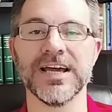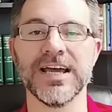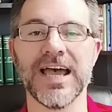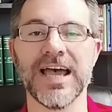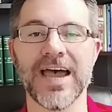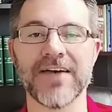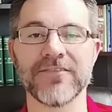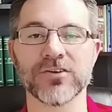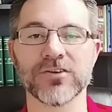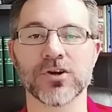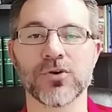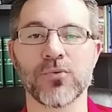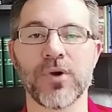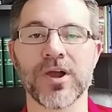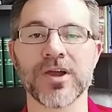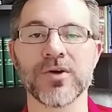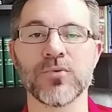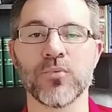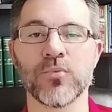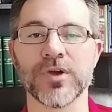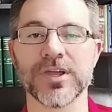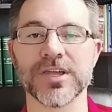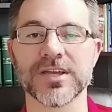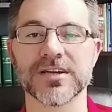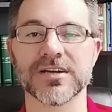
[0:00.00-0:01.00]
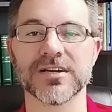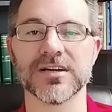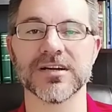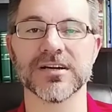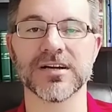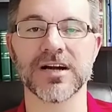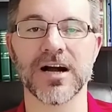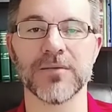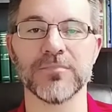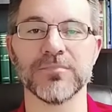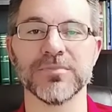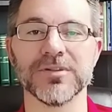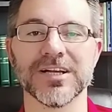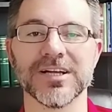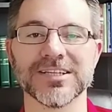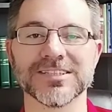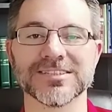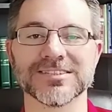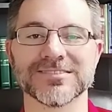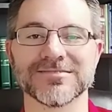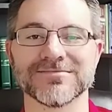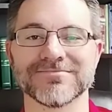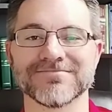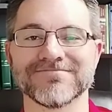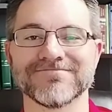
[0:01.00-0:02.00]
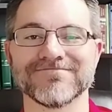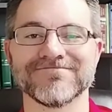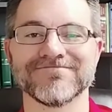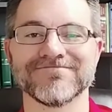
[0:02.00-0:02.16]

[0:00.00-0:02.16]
Have a great week. God bless.